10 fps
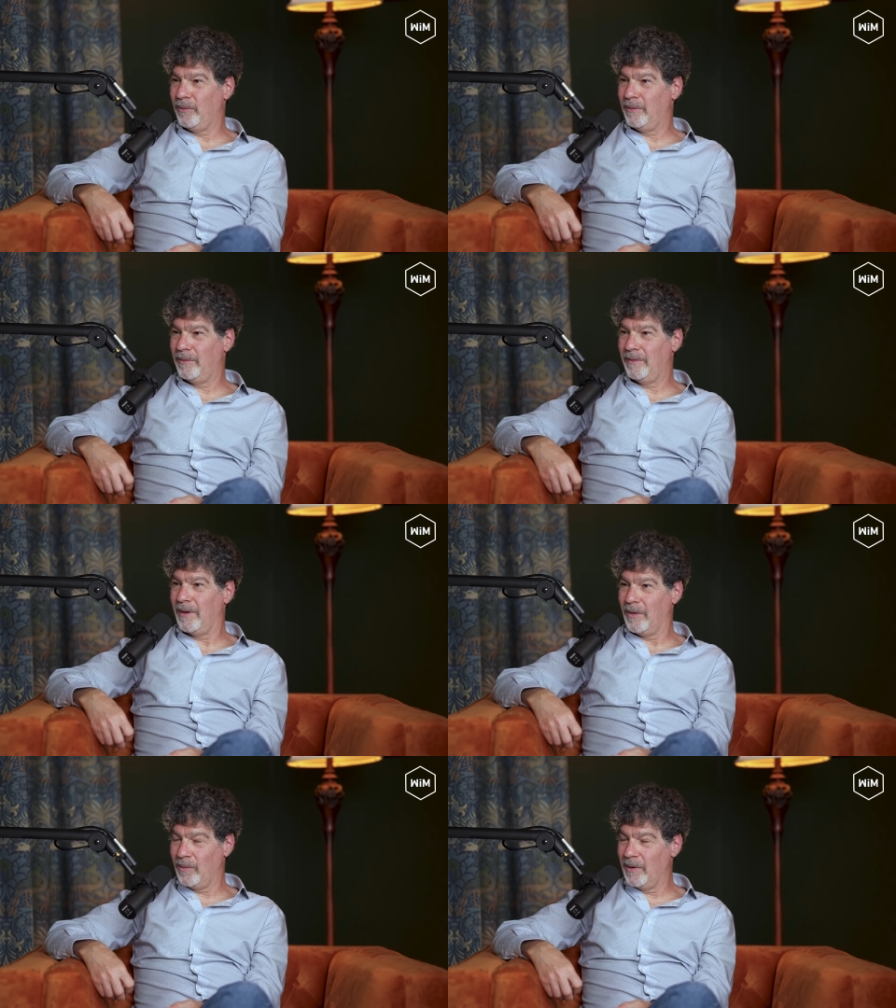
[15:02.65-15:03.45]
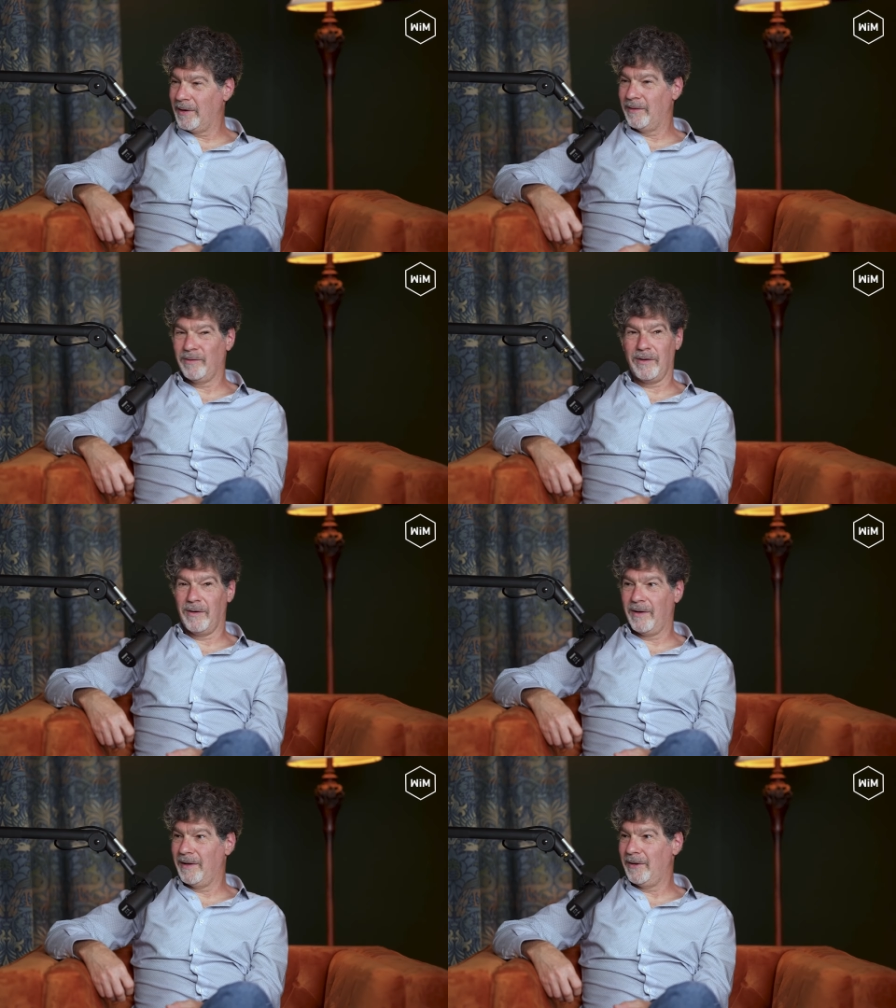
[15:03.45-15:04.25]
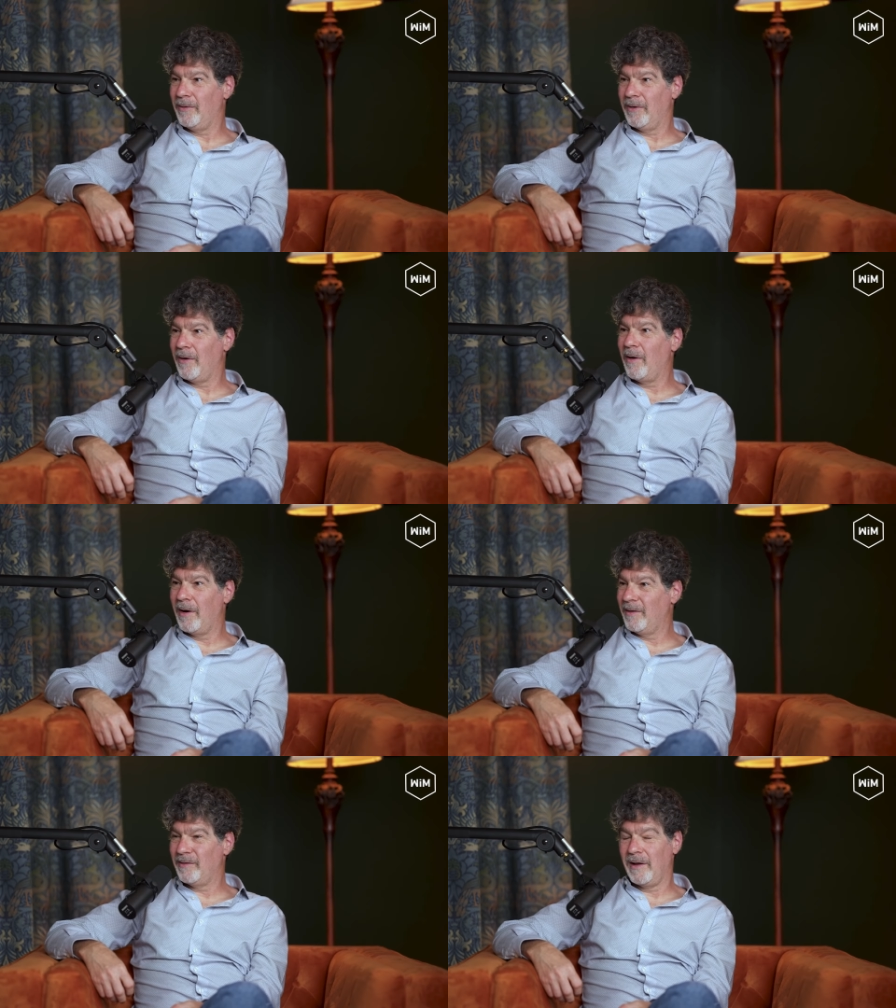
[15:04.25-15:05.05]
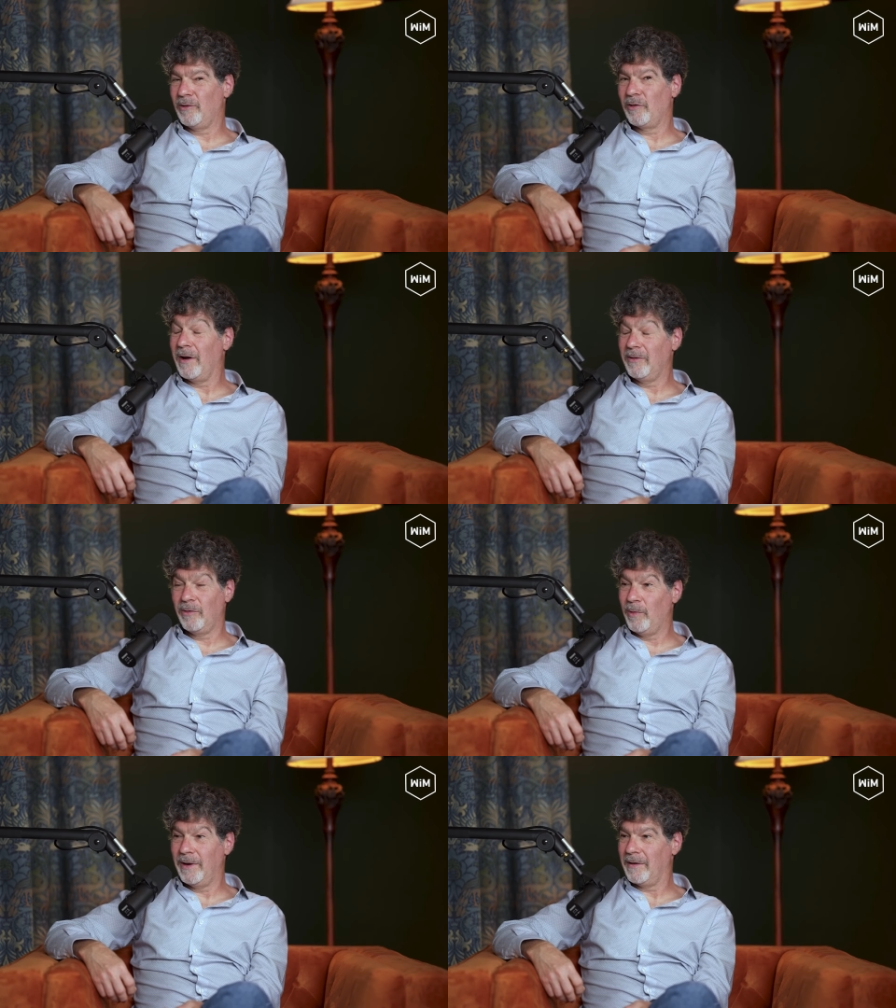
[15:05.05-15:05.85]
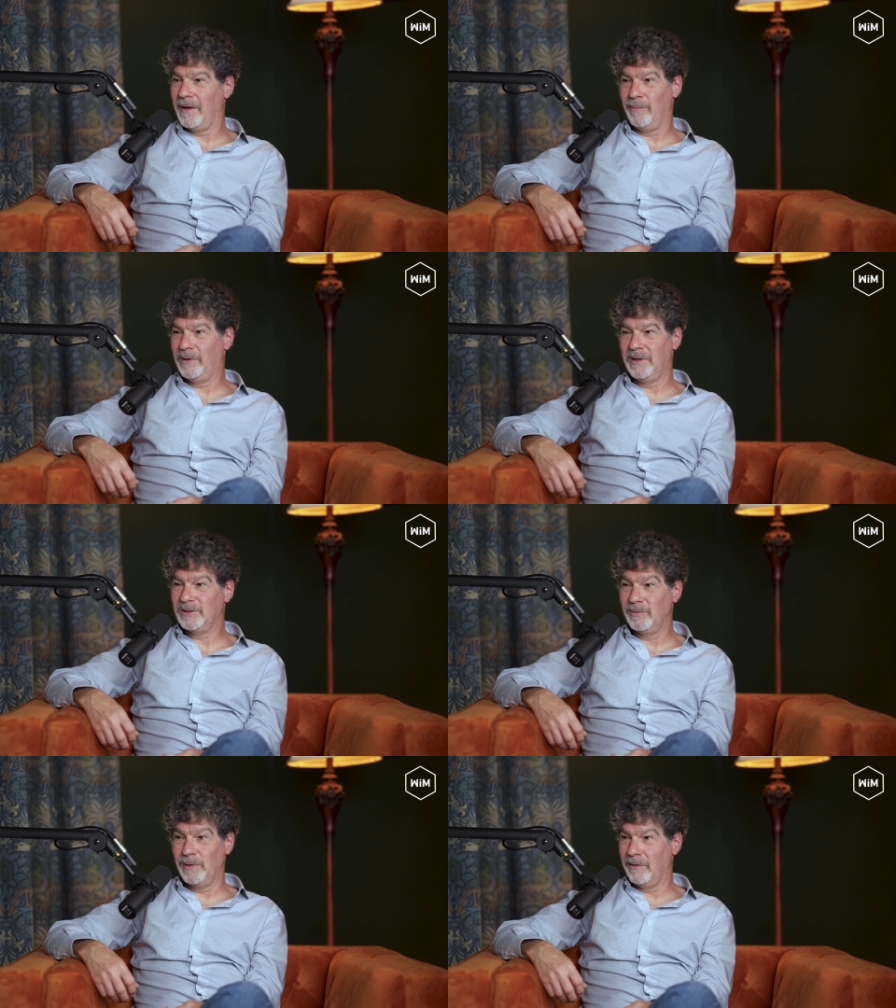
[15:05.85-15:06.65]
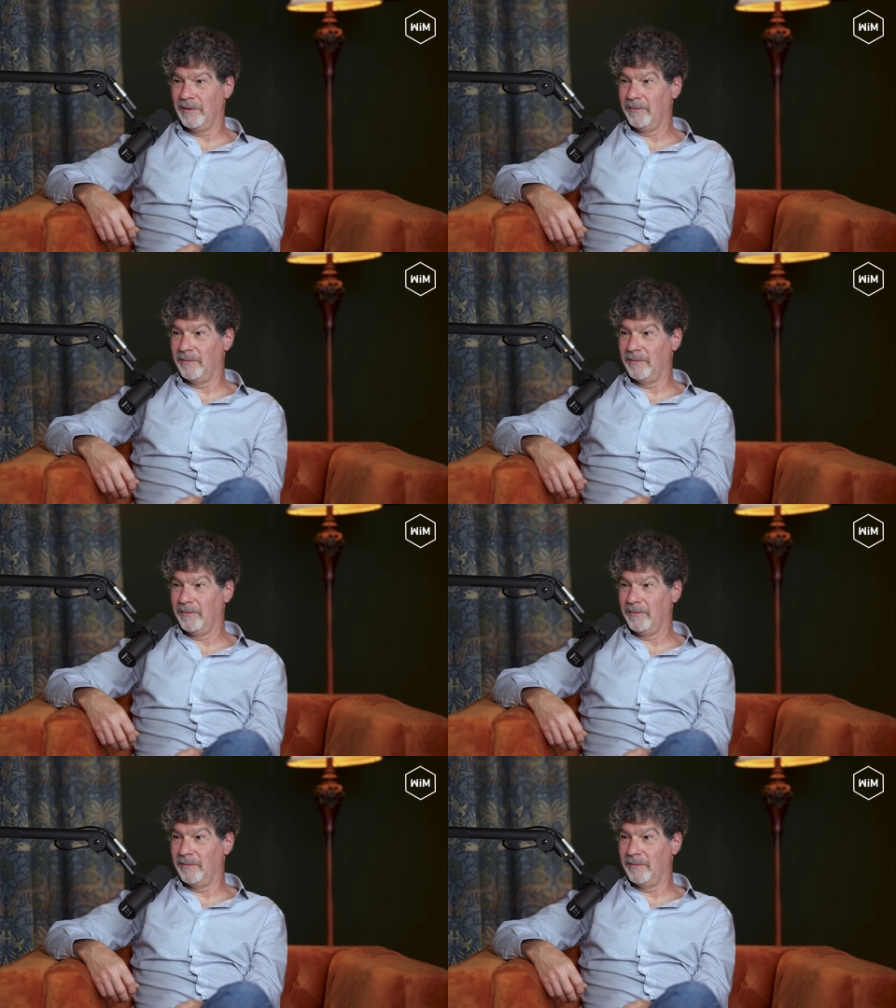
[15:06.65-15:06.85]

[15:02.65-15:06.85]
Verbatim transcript: rule. Mm-hmm. Our organs are not, you know, your heart is not trying to win a competition with your